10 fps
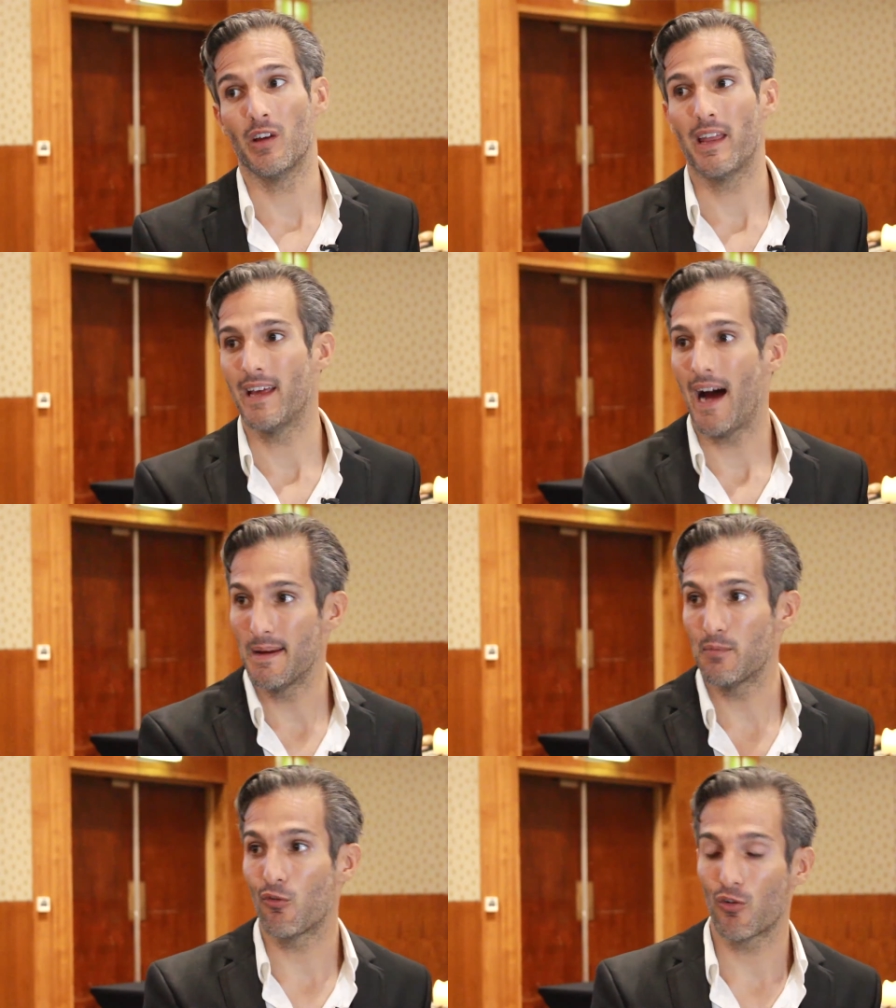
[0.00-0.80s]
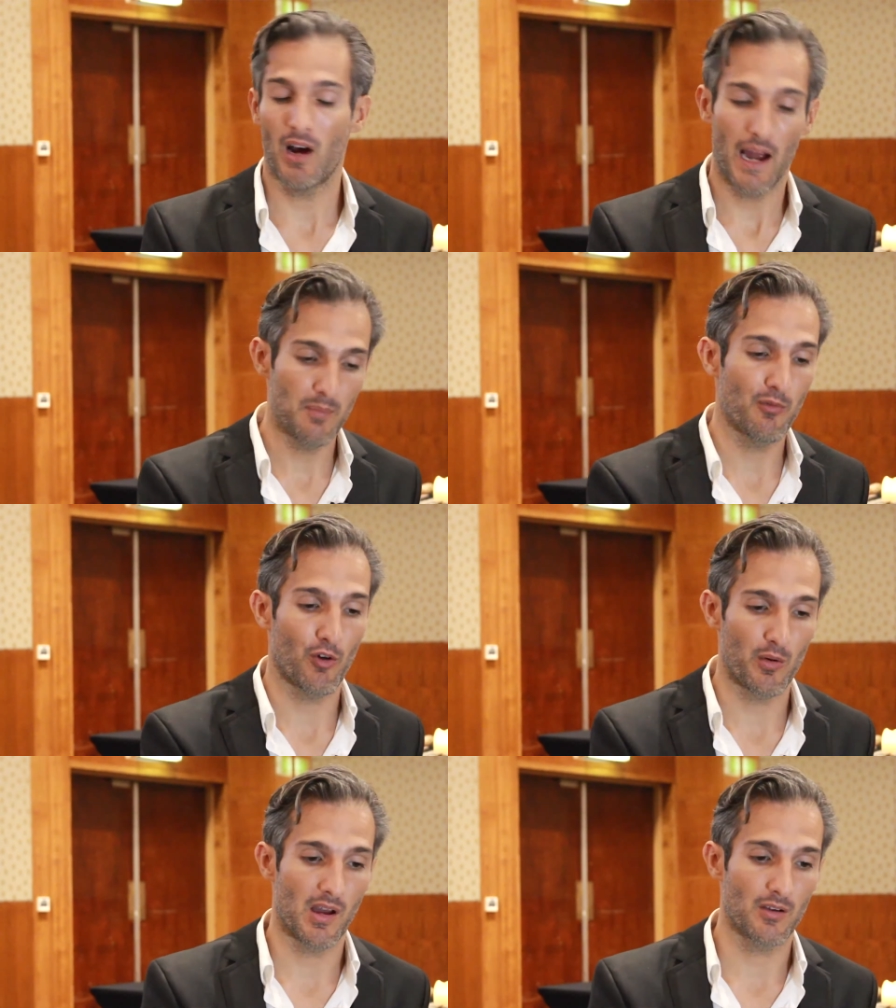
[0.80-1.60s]
and the high
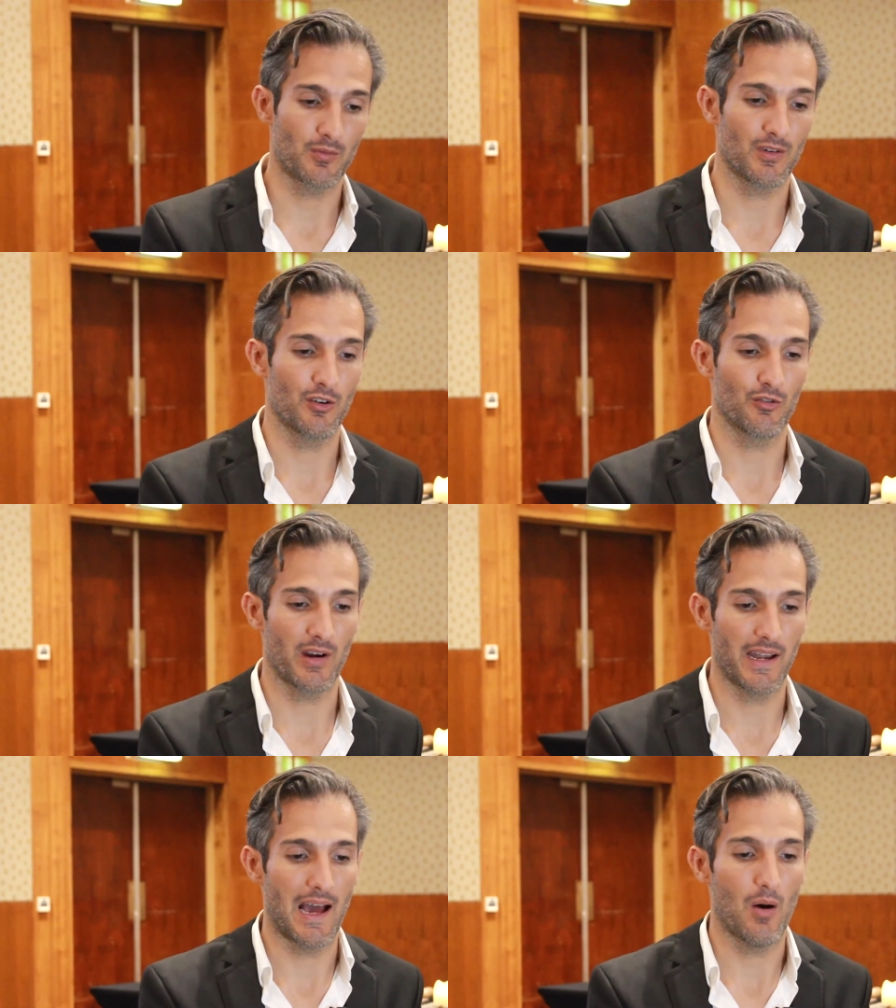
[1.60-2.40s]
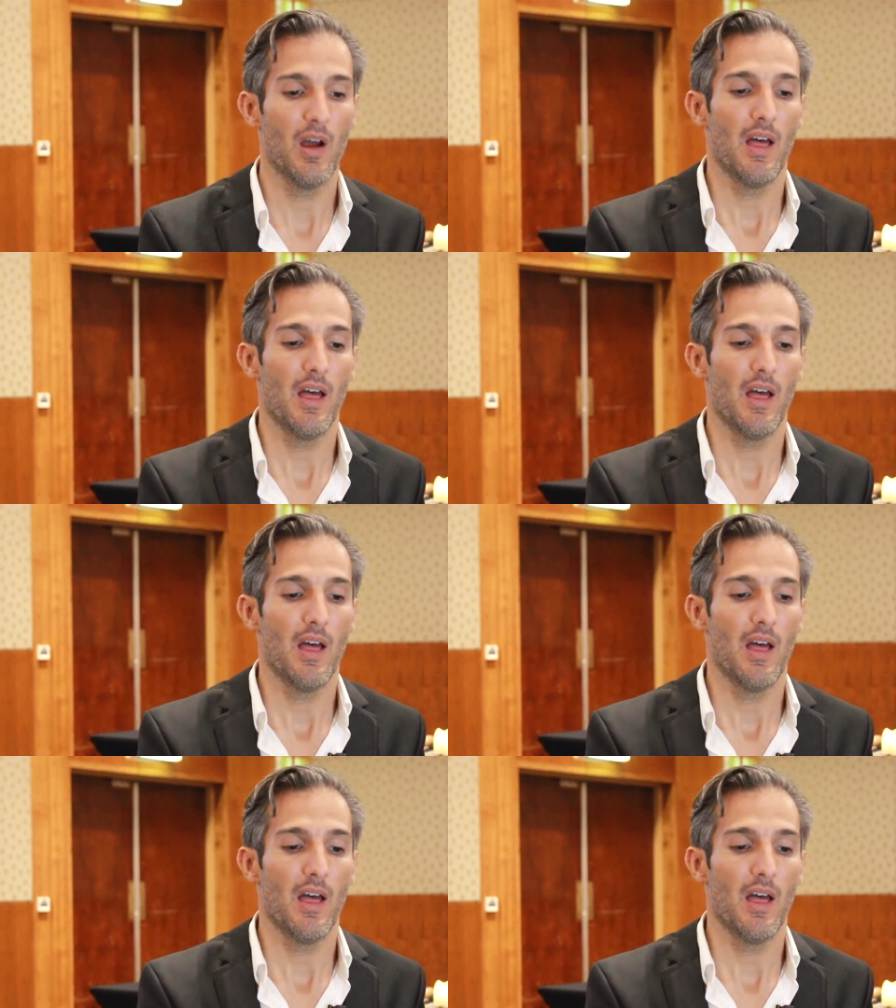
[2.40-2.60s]
performing entrepreneurs right now,